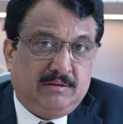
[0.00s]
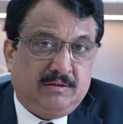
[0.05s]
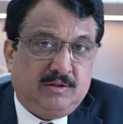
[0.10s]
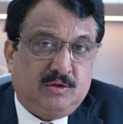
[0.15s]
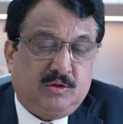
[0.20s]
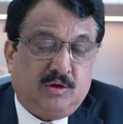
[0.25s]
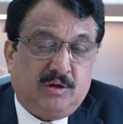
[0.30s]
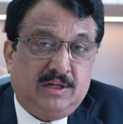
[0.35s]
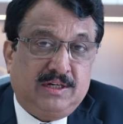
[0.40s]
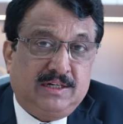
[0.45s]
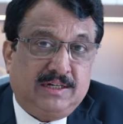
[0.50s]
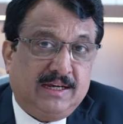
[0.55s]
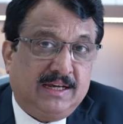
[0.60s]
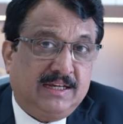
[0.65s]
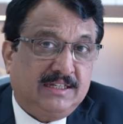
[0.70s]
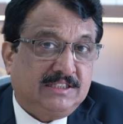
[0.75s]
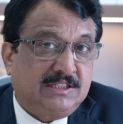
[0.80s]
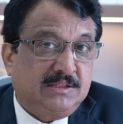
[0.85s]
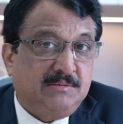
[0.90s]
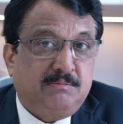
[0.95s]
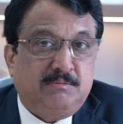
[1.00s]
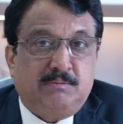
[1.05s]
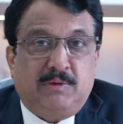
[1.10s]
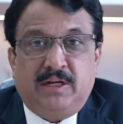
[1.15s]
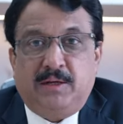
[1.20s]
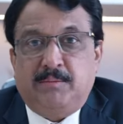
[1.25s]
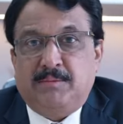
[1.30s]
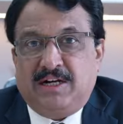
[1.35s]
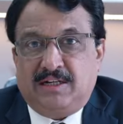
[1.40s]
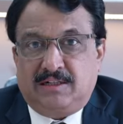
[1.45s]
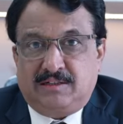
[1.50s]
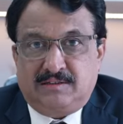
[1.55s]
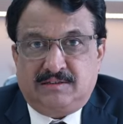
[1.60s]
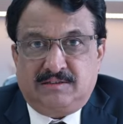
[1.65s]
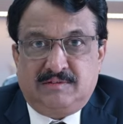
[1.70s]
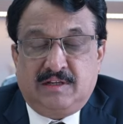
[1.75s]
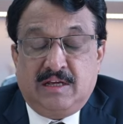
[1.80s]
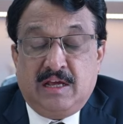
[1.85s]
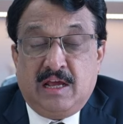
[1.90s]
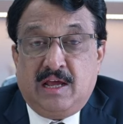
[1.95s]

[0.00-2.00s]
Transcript: Call it as money matters.